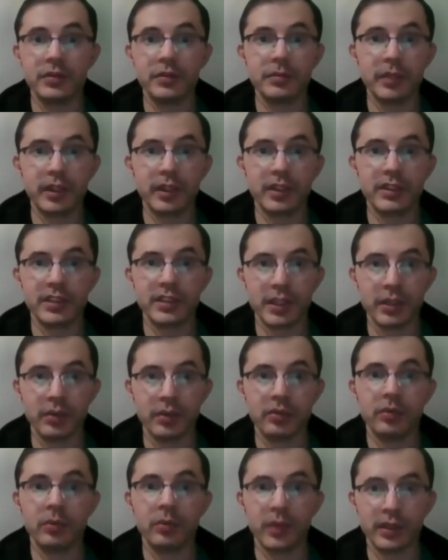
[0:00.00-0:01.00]
because they
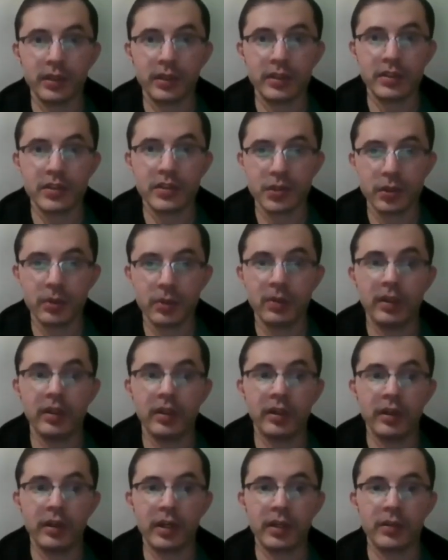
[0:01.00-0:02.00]
know what is going
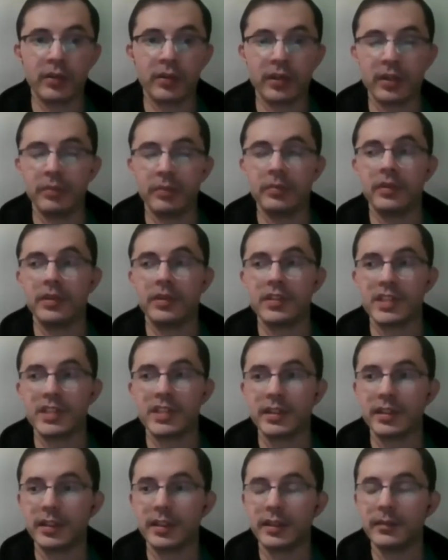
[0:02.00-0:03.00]
around them,
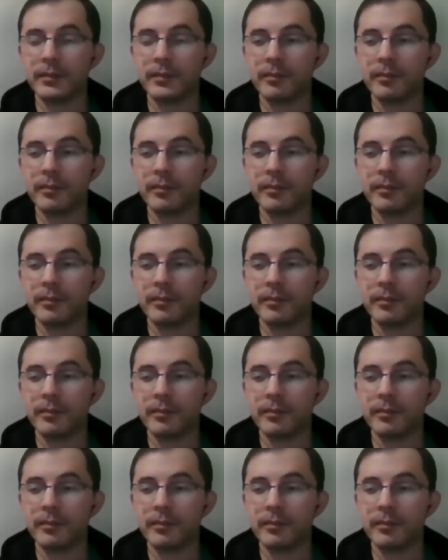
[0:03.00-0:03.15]
etc.